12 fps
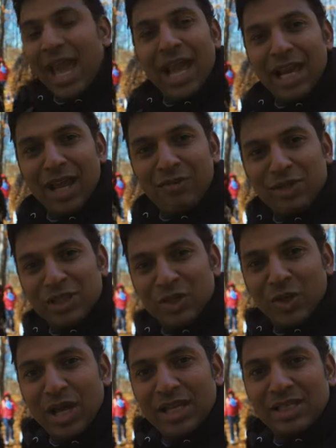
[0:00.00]
and I will see
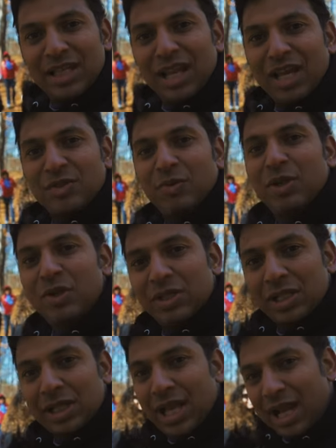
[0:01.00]
you guys in the next video.
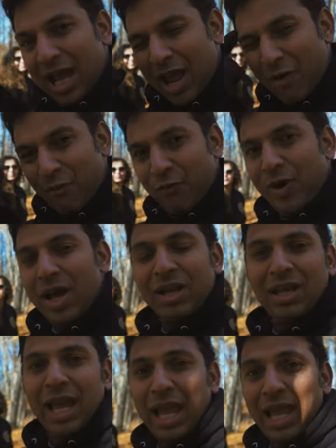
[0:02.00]
Till then, have
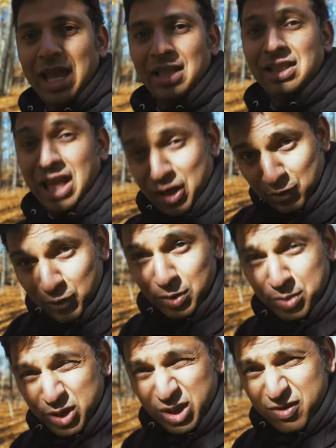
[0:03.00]
fun, and thank you for
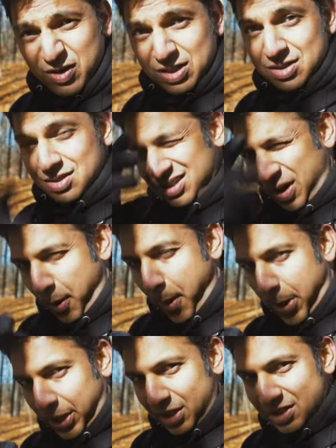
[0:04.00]
the birthday wishes.
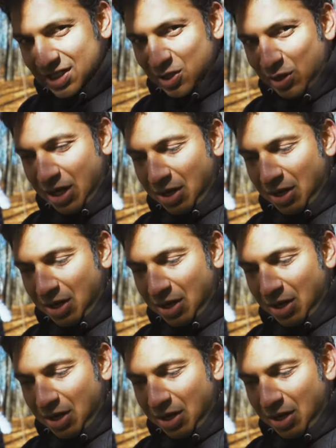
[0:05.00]
See you